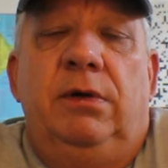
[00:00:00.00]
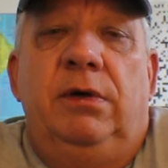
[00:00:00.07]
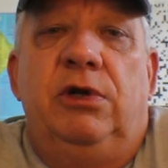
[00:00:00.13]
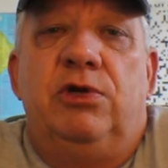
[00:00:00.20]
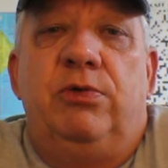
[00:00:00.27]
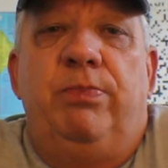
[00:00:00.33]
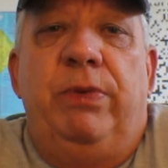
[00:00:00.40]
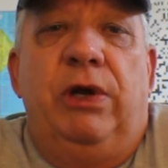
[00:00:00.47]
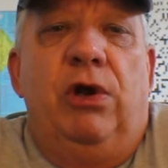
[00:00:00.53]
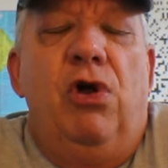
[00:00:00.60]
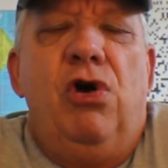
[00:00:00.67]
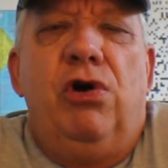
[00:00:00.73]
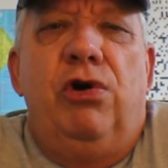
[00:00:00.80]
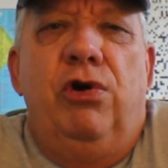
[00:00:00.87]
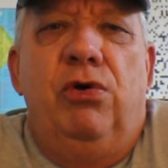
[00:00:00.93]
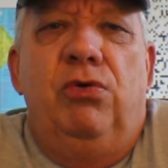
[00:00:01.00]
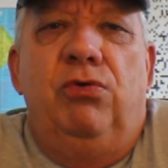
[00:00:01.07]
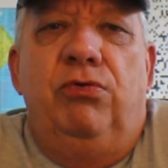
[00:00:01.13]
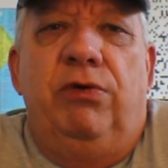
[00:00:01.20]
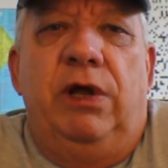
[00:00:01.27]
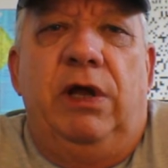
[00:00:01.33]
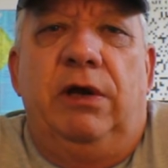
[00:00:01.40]
It's been long
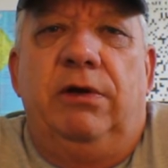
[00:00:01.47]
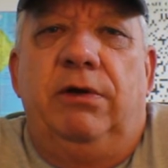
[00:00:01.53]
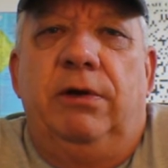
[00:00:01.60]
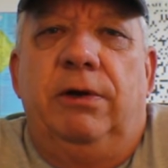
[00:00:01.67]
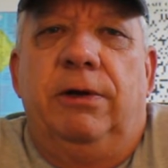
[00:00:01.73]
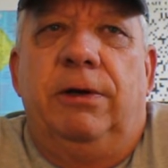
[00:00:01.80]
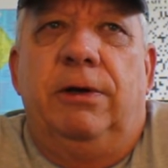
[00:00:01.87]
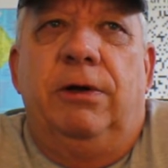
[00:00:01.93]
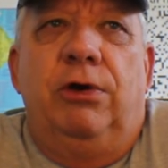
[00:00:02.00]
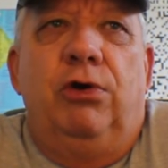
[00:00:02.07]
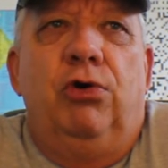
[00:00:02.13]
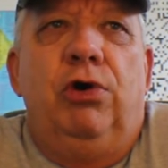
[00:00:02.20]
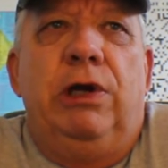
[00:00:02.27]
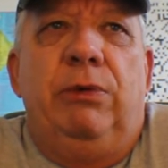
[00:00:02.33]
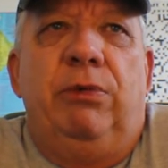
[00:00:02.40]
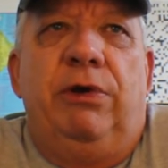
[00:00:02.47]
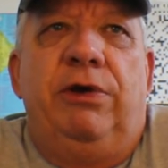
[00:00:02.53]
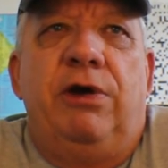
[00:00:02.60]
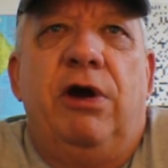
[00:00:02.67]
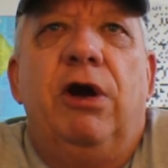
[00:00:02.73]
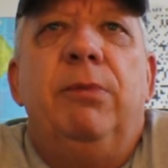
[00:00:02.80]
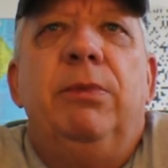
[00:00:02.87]
known that an early
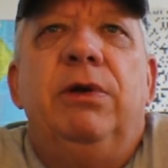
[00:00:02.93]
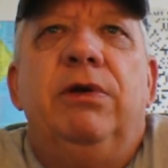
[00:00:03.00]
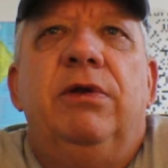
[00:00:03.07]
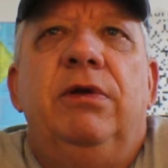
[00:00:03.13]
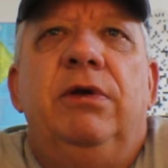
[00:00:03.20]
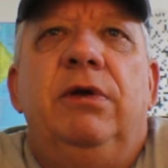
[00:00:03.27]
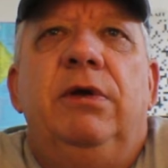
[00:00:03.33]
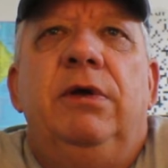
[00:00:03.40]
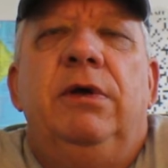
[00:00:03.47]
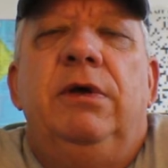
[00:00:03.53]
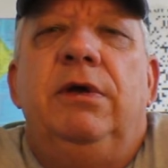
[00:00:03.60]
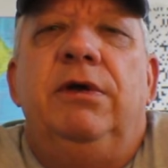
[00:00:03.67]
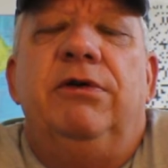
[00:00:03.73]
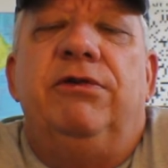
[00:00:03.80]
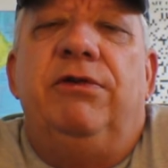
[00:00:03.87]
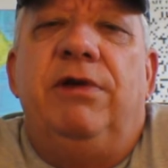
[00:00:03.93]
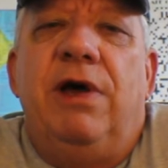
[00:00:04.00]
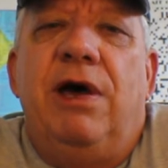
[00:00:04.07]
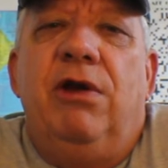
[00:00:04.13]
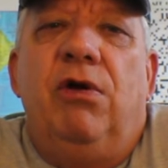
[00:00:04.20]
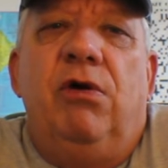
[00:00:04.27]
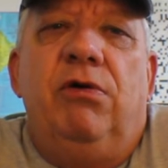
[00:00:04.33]
retirement is
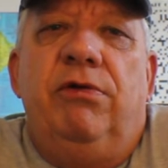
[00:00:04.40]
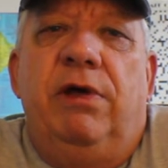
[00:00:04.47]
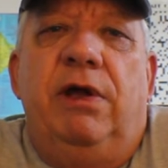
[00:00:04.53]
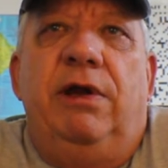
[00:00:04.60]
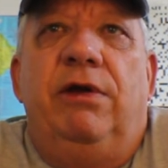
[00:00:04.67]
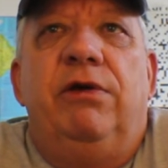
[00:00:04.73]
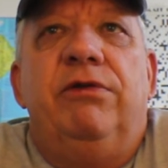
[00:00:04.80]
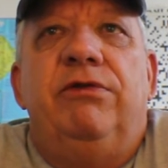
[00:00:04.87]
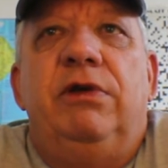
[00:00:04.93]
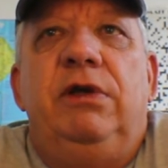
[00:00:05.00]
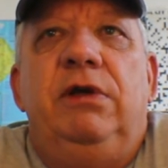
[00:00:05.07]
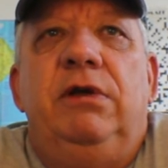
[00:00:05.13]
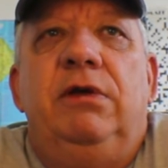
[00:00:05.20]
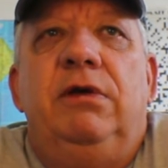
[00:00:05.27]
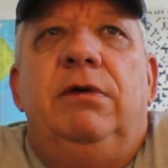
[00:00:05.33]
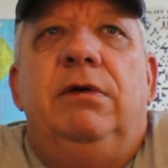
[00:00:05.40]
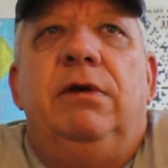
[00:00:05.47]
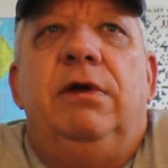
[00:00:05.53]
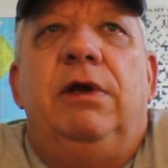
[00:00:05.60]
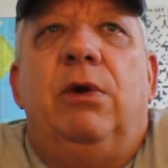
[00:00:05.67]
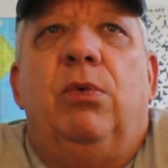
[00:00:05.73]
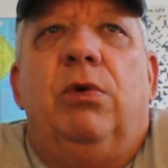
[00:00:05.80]
not all that healthy,
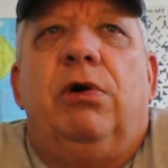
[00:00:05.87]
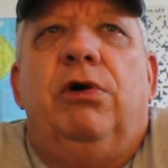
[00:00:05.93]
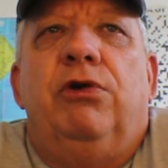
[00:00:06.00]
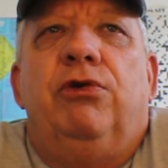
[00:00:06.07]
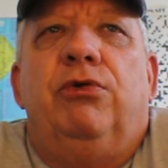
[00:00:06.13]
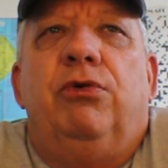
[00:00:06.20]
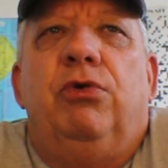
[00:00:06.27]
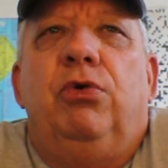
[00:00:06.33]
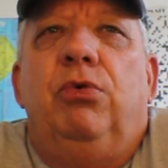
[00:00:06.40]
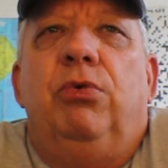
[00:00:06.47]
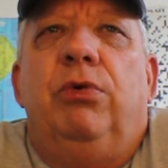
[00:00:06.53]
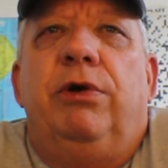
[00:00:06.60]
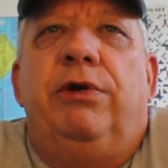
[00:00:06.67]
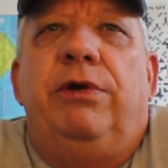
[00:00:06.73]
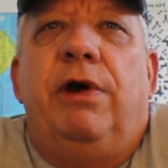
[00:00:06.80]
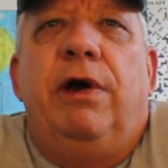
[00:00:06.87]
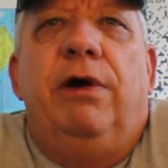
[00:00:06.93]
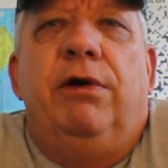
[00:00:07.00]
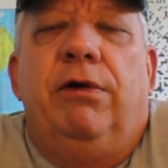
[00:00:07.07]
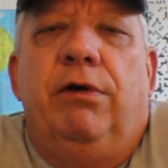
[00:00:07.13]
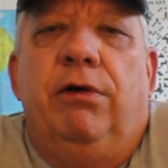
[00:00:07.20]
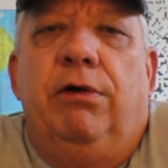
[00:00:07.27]
and that workers who
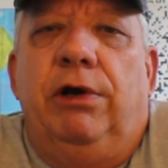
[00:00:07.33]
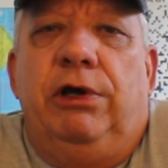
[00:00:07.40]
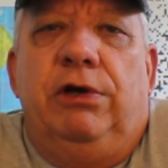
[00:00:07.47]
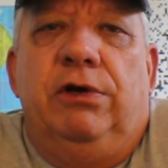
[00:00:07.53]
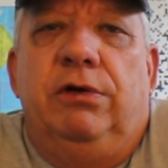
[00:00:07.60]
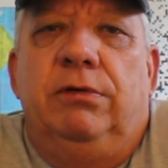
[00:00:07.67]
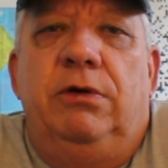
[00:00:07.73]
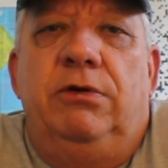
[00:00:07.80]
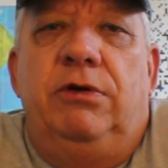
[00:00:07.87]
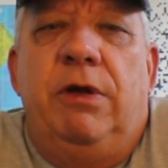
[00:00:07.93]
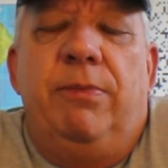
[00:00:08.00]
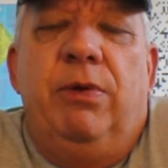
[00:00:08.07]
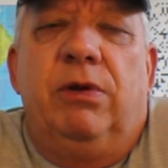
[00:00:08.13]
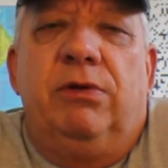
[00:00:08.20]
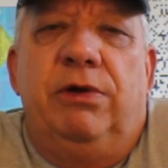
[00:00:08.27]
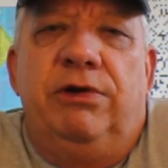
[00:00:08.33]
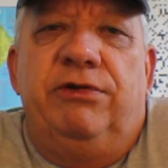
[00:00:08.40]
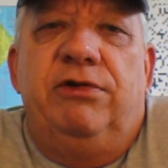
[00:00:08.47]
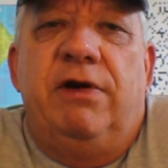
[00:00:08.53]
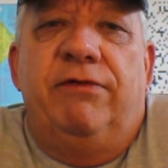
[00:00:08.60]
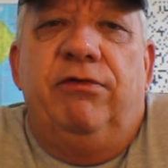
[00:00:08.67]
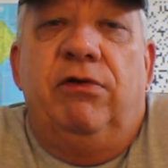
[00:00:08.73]
retire earlier typically
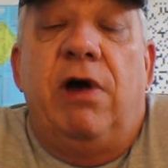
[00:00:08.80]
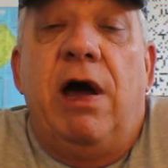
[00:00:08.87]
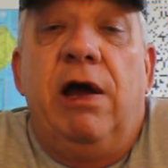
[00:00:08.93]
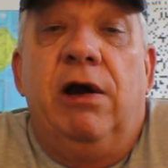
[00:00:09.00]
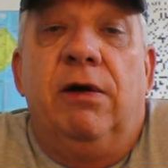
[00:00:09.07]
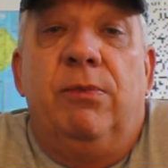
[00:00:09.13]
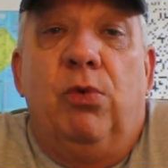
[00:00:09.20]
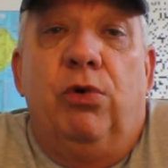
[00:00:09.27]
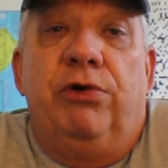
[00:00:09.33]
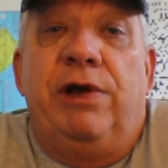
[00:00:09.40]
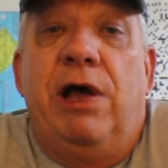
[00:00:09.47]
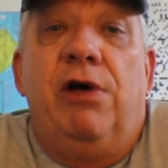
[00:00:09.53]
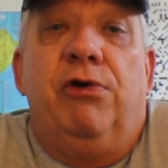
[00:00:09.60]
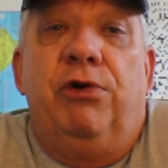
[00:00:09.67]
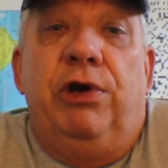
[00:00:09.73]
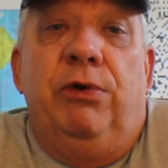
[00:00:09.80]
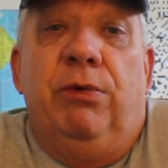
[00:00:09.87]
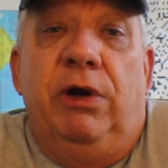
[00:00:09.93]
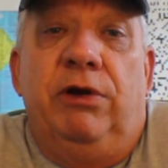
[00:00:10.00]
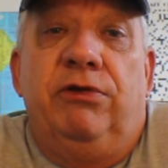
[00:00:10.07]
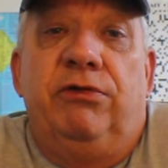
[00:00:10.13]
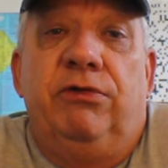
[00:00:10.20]
suffer higher mortality
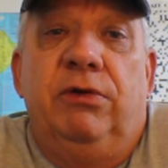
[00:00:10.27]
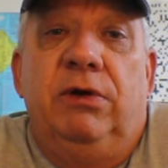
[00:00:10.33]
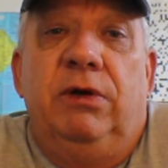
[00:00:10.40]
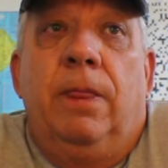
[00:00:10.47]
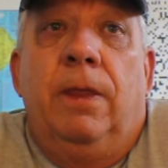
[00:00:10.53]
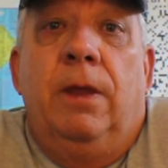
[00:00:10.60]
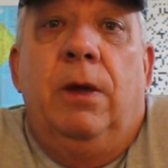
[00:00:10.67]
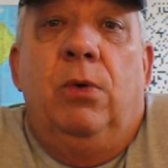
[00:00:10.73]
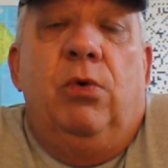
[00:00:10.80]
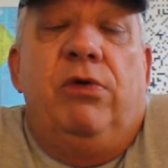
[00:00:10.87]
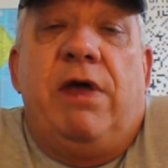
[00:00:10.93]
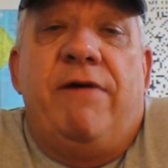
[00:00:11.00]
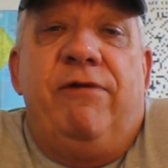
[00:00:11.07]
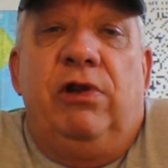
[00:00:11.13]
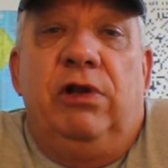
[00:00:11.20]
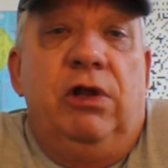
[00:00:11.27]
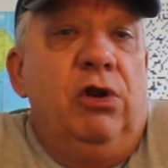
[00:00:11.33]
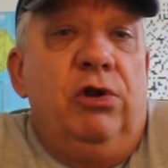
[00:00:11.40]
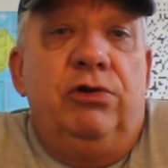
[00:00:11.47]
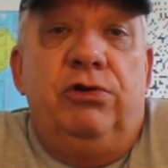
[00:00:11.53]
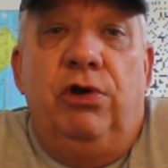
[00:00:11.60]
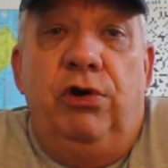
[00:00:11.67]
rates, with having
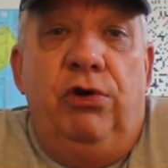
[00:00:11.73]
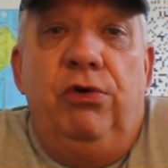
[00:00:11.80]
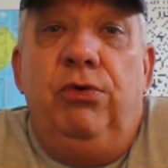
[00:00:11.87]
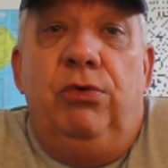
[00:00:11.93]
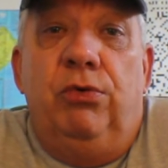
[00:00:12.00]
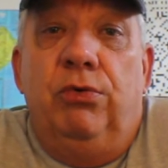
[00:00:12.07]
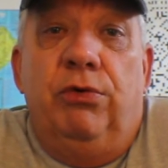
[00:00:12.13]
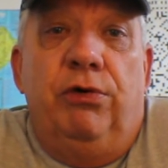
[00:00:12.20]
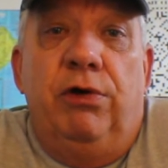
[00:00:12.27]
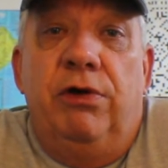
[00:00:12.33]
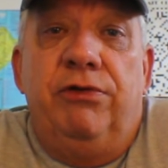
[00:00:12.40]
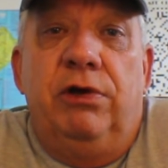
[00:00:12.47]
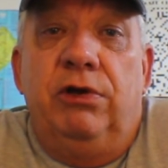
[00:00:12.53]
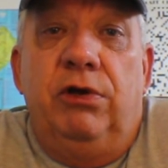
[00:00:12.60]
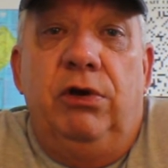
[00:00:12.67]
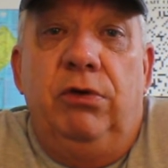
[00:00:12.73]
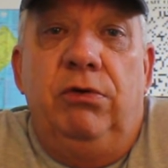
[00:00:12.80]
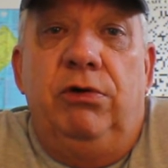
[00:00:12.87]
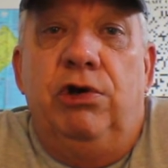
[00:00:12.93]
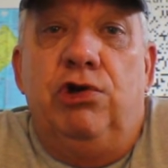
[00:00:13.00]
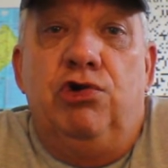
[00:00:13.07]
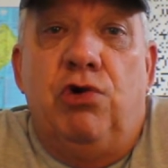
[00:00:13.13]
little to do or nothing to do
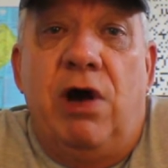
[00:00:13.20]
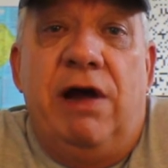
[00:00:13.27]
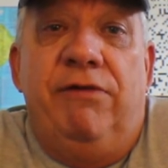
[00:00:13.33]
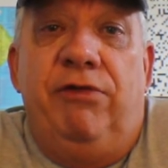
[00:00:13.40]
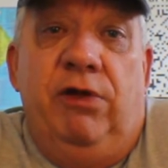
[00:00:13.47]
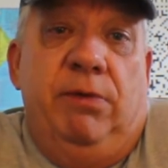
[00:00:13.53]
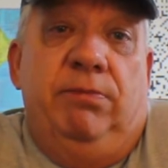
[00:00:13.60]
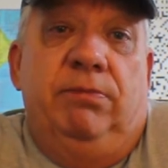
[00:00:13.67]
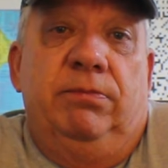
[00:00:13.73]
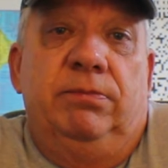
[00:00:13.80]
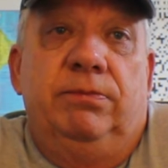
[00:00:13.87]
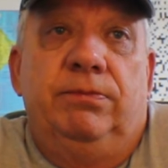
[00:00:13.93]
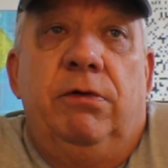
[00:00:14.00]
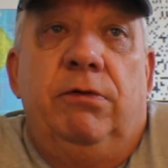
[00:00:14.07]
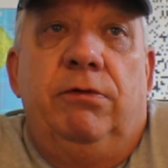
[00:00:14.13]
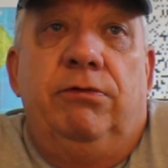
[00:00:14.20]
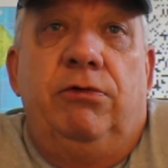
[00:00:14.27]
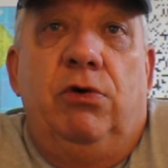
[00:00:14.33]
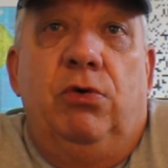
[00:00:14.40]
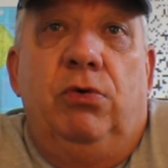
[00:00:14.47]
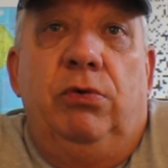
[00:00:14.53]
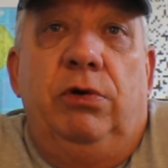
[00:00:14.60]
to drive them.
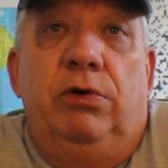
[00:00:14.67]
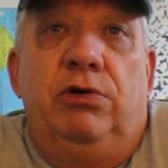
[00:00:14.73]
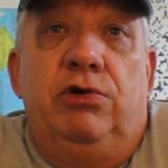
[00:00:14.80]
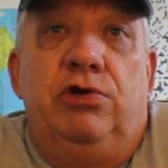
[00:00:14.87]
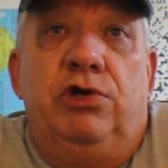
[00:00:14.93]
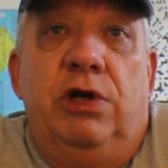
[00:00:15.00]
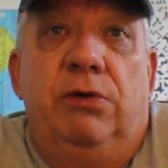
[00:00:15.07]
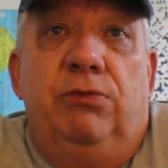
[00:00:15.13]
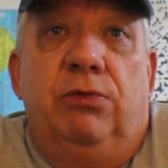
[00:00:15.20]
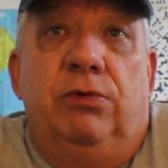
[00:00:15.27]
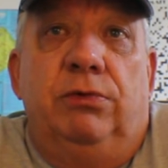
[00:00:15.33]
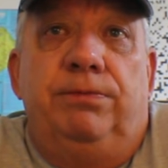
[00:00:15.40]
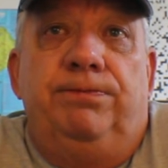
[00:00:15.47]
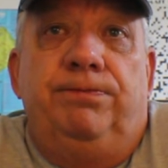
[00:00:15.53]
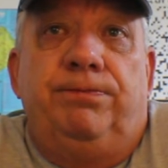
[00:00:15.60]
So in general,